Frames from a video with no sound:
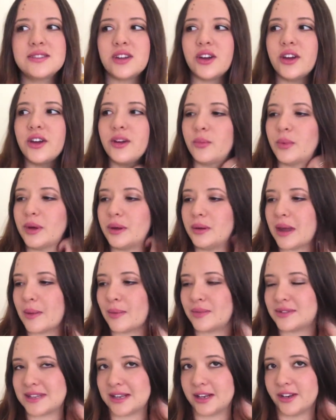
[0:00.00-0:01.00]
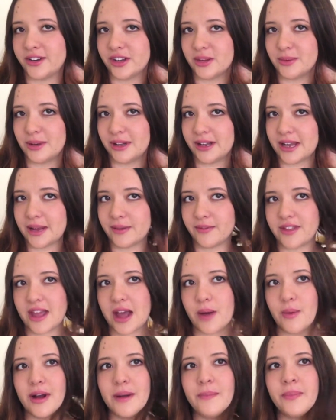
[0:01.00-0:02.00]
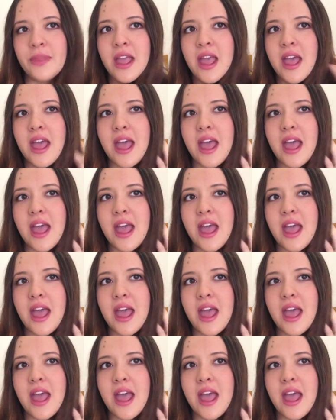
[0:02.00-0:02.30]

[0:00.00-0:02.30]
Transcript: So we have settled on the middle name for that one.